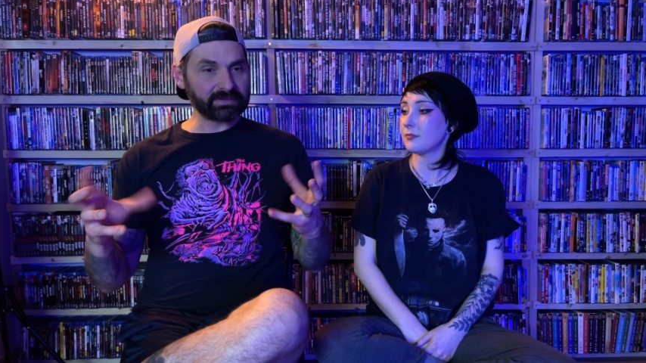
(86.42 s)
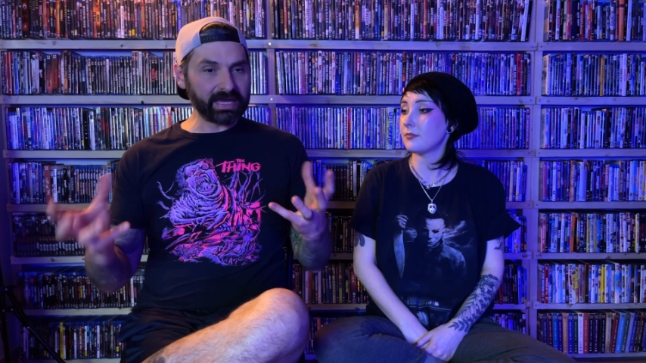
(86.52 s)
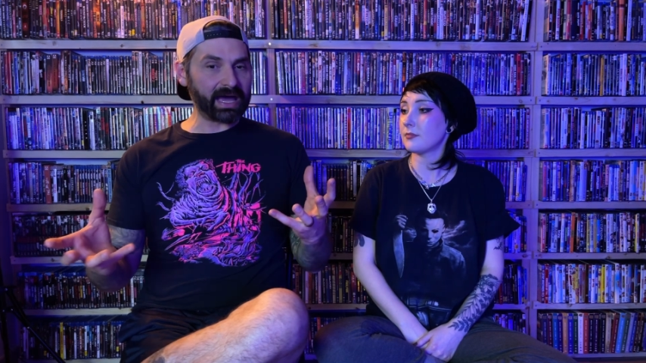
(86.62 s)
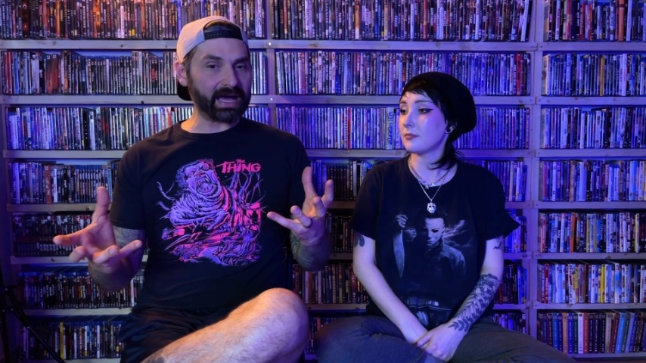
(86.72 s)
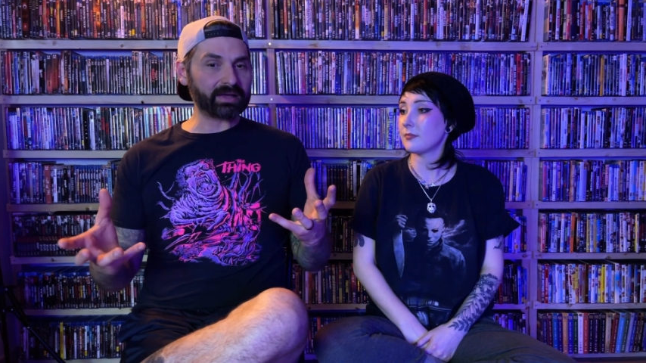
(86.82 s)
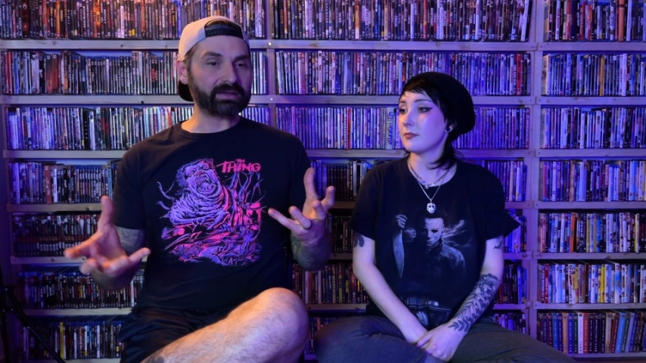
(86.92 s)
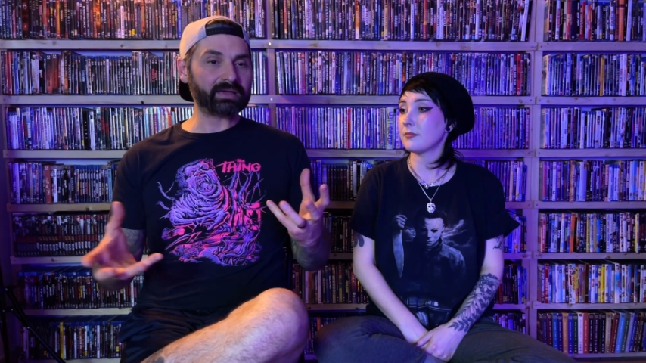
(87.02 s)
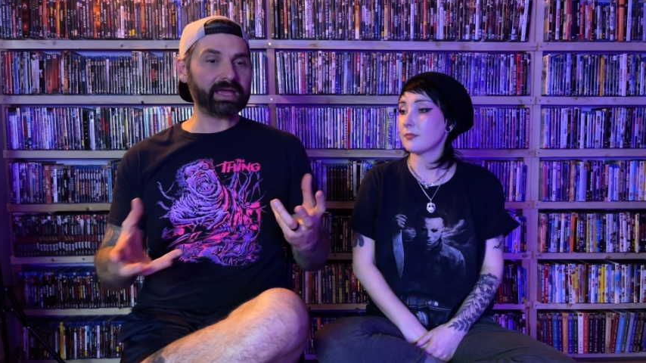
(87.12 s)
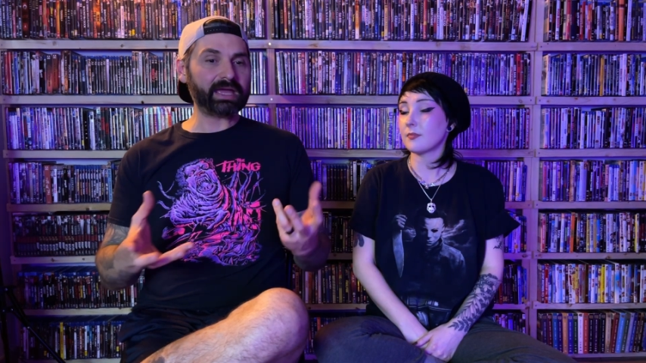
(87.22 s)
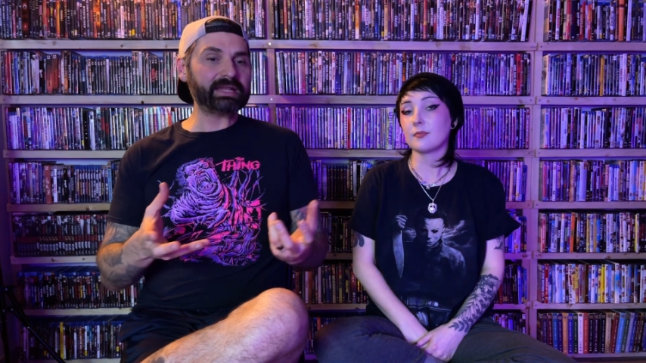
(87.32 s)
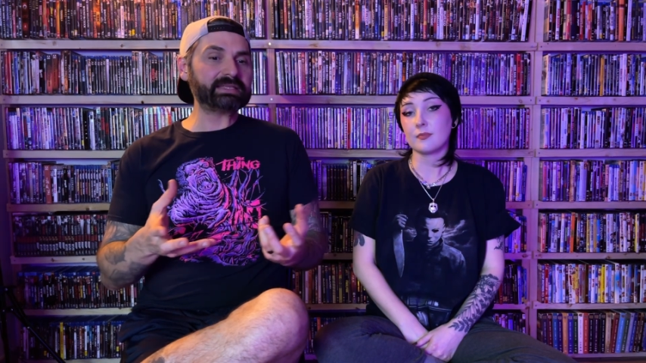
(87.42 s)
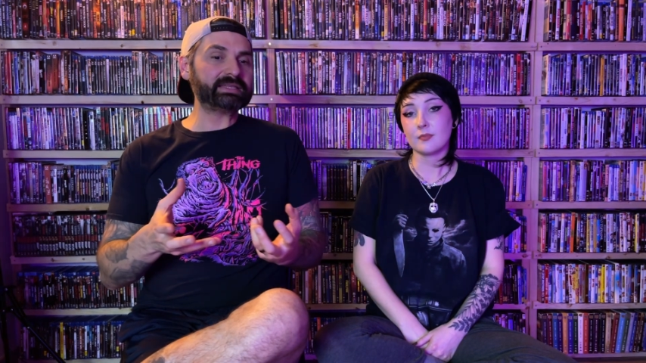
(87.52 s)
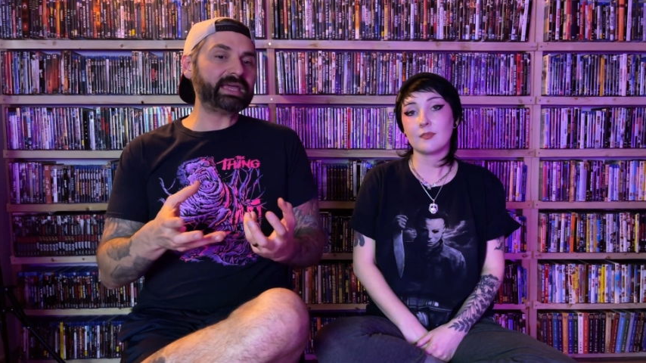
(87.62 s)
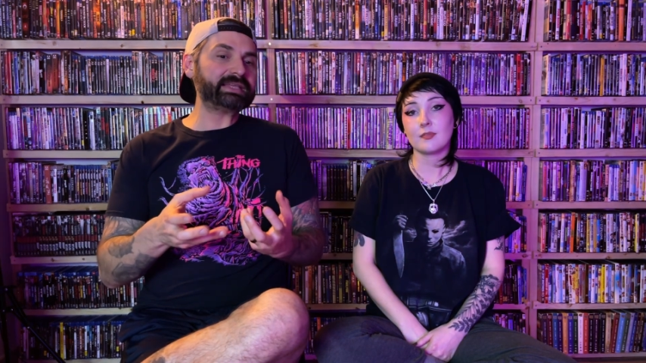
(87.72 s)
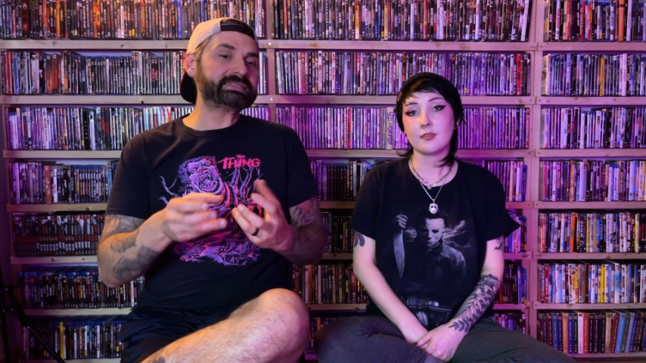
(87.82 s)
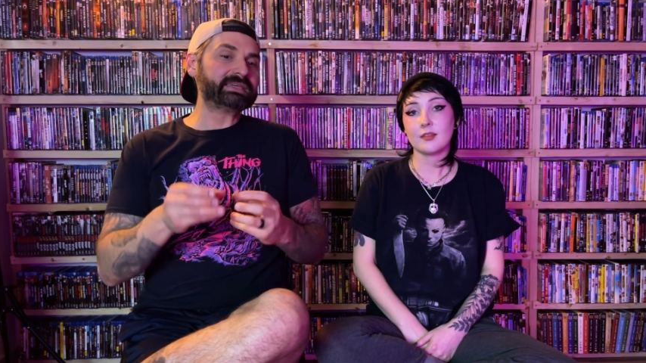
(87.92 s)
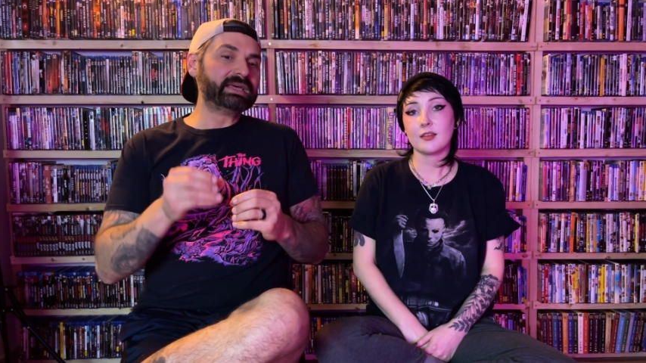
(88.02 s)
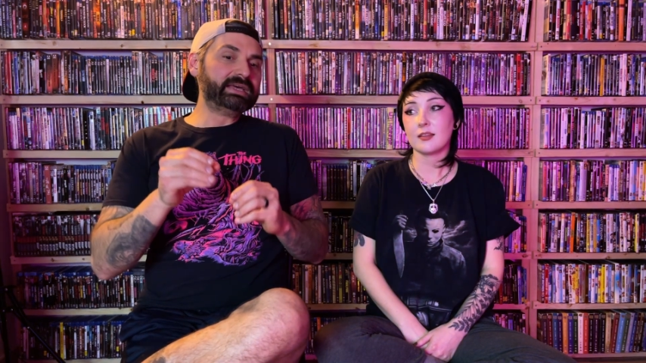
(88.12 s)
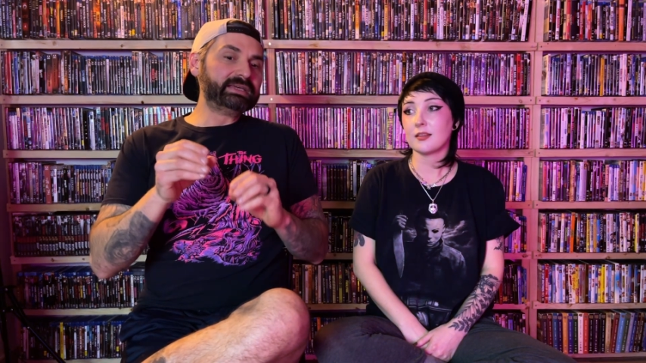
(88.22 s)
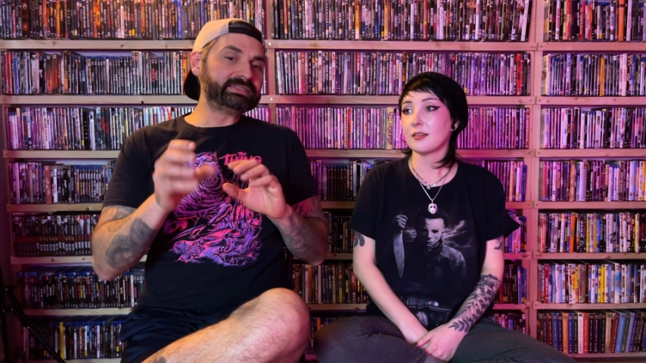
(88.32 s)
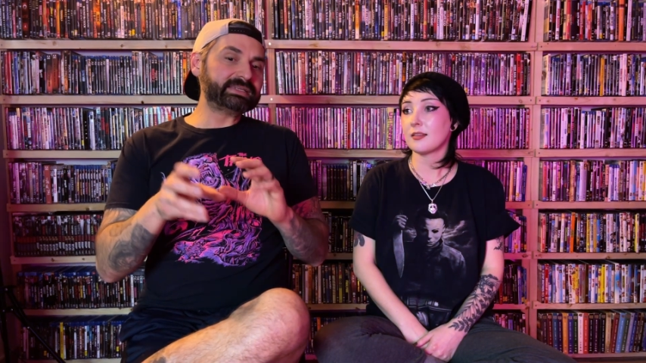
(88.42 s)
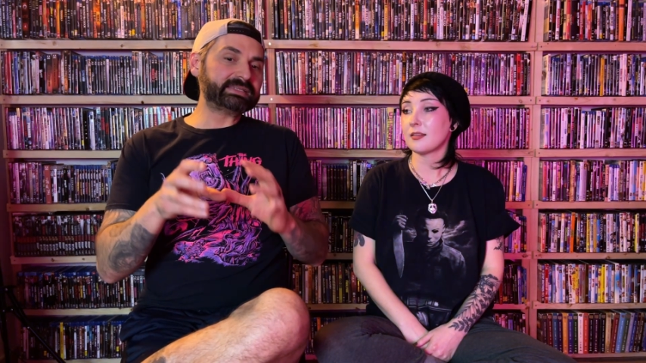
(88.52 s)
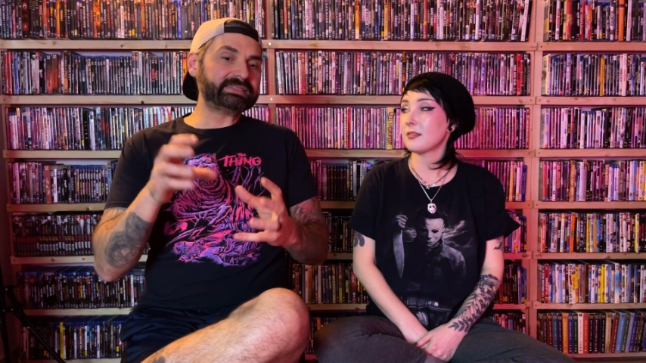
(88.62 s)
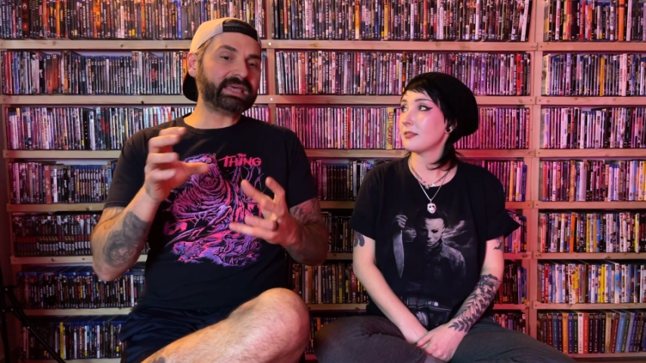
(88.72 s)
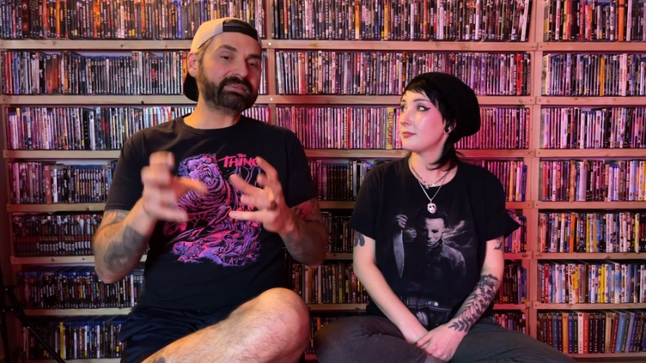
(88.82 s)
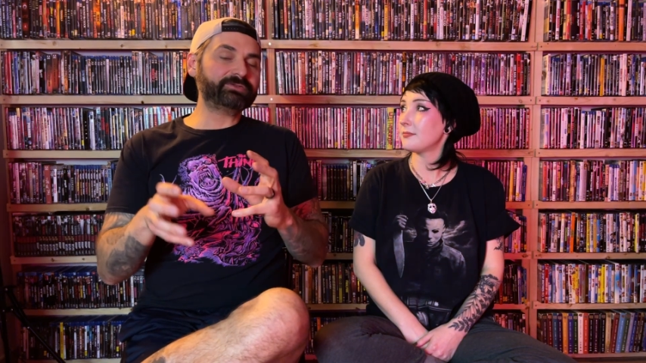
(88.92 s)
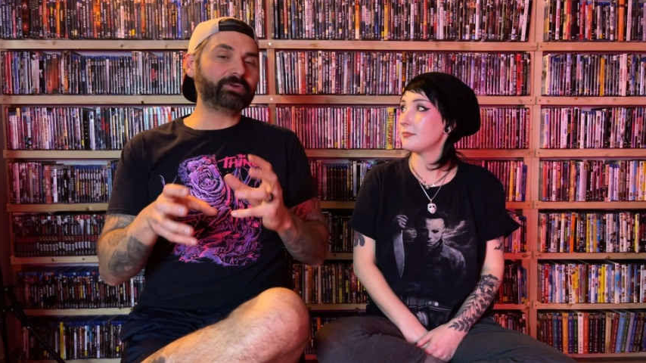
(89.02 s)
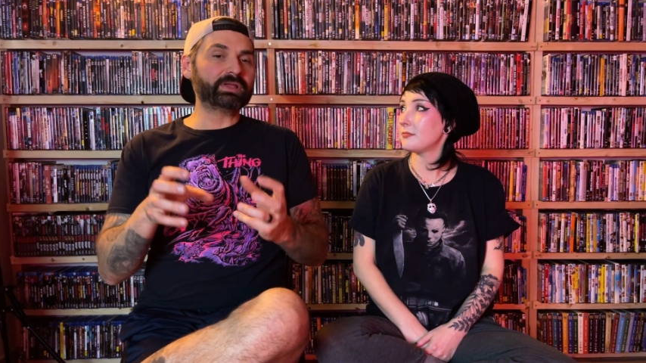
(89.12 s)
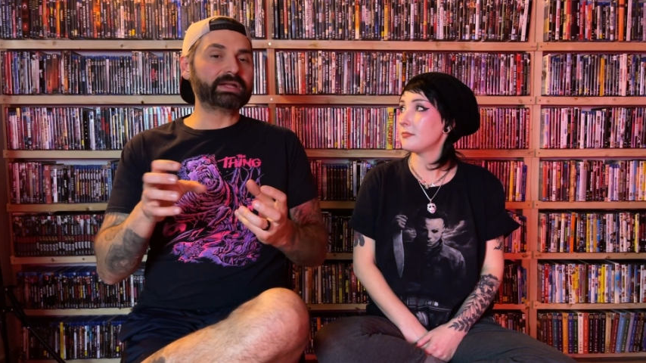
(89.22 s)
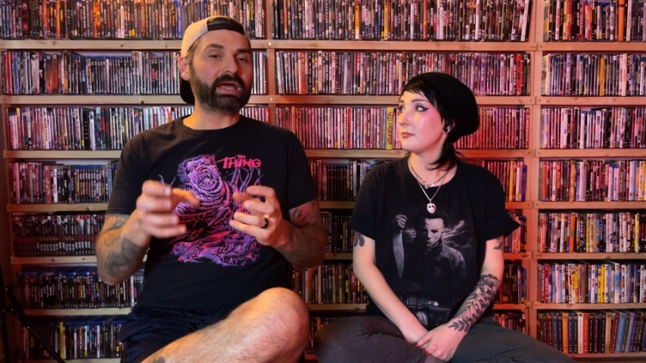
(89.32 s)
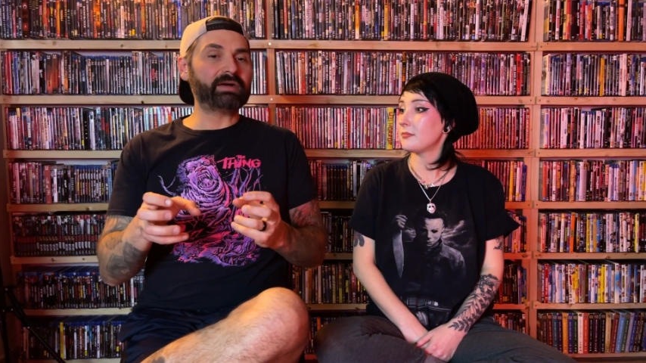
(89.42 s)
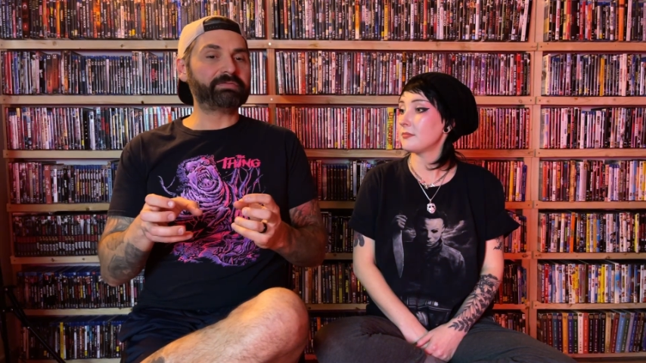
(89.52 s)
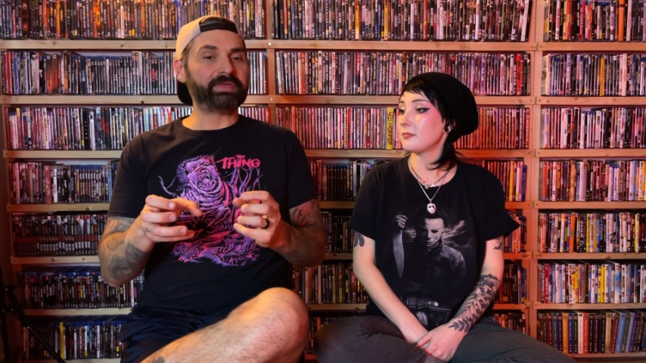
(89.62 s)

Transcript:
Speaker 1: yeah, it, it it's successful enough